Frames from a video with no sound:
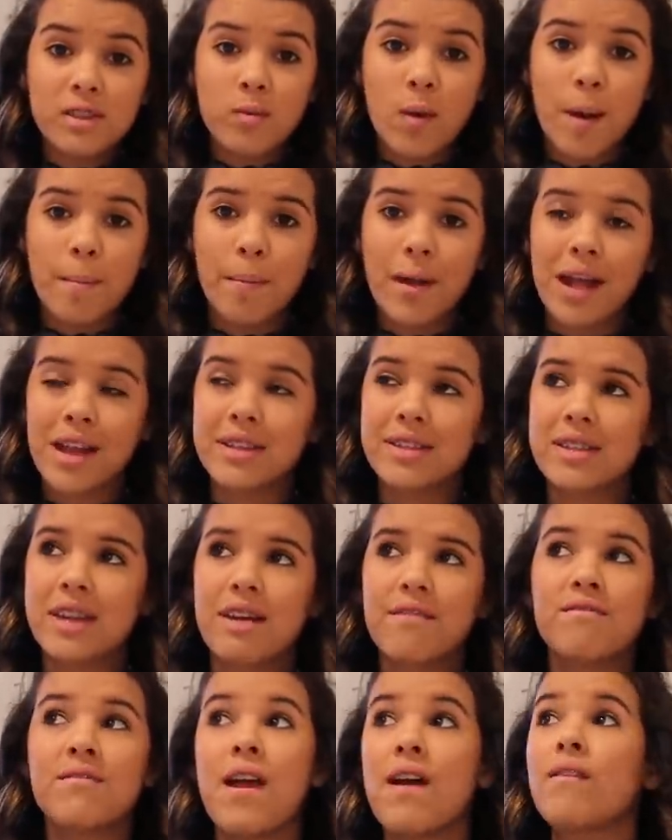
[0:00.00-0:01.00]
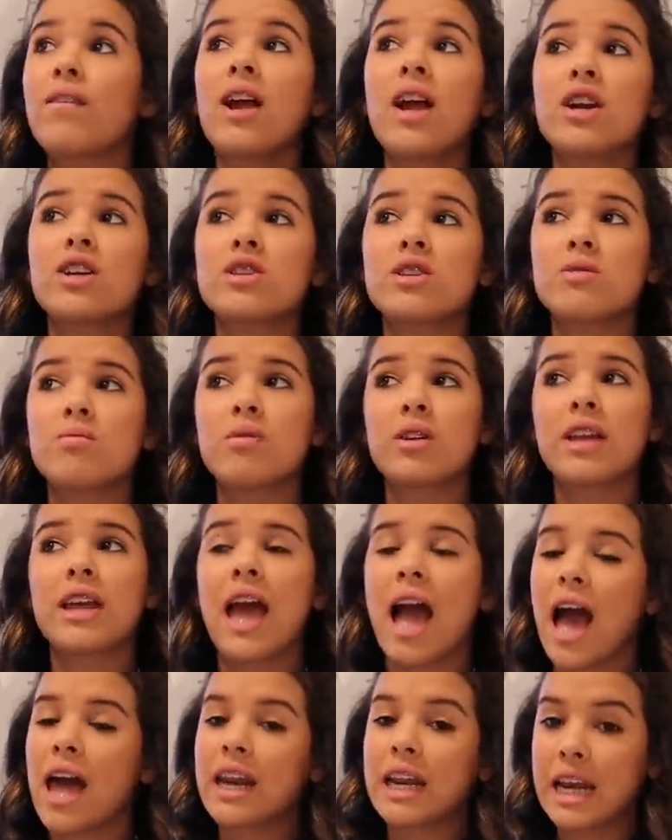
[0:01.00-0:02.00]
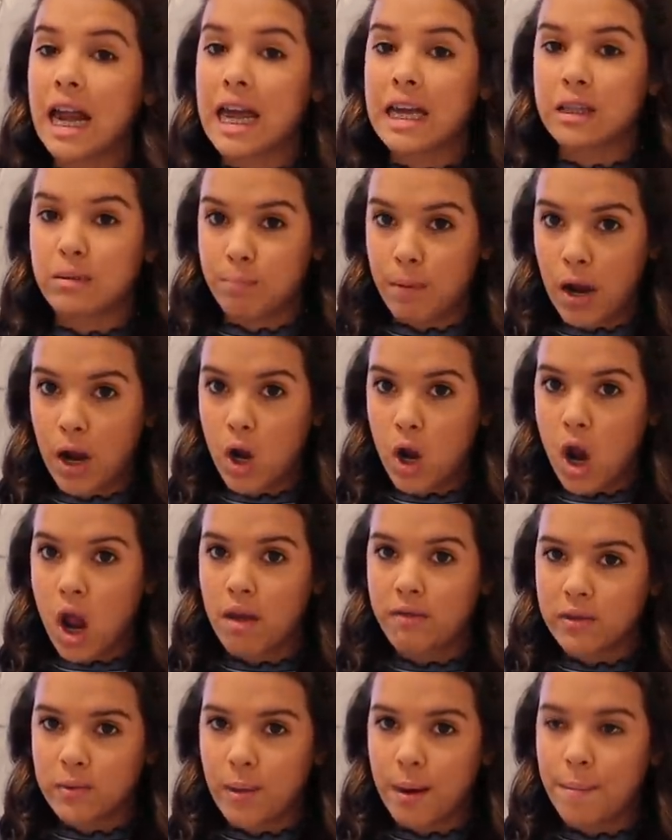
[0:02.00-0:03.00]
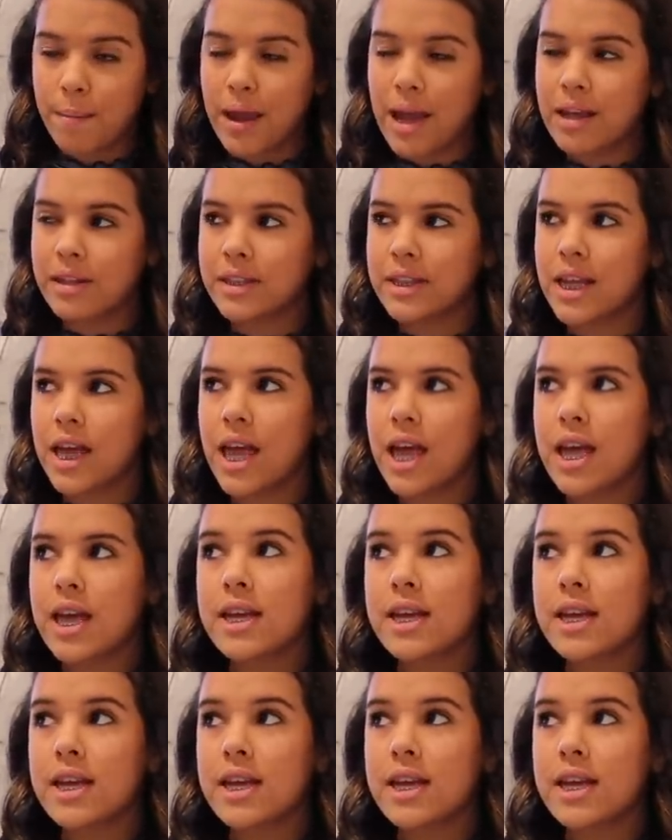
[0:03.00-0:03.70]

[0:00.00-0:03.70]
sweatpants and I've never actually really had a nice pair of sweatpants.